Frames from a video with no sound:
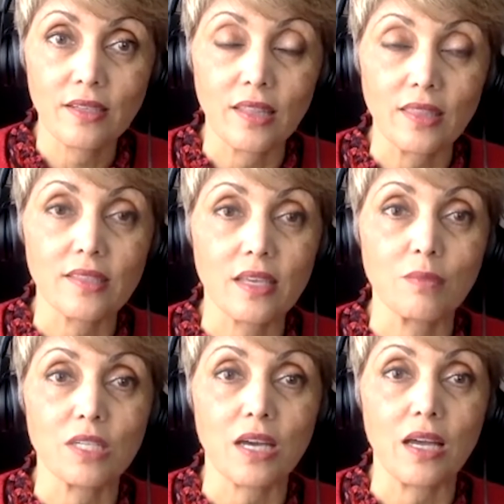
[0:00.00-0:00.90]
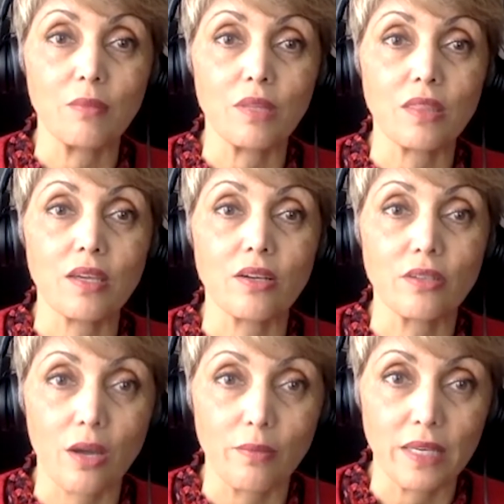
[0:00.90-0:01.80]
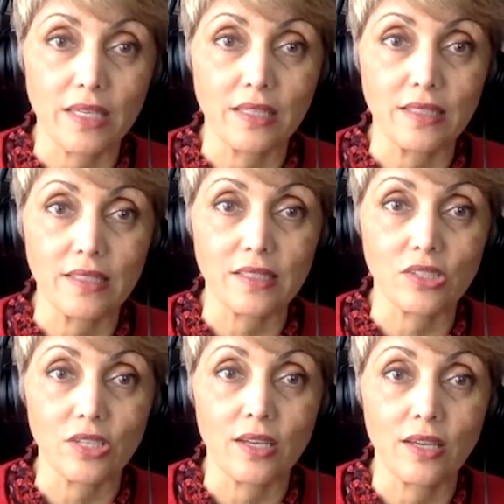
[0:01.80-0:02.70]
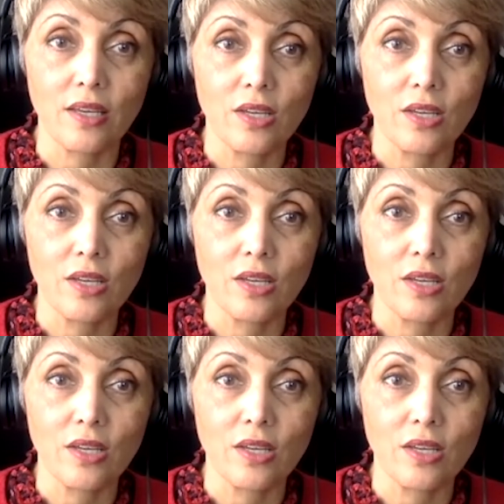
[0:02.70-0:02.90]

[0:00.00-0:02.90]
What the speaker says: at the same time that they are not making a decision.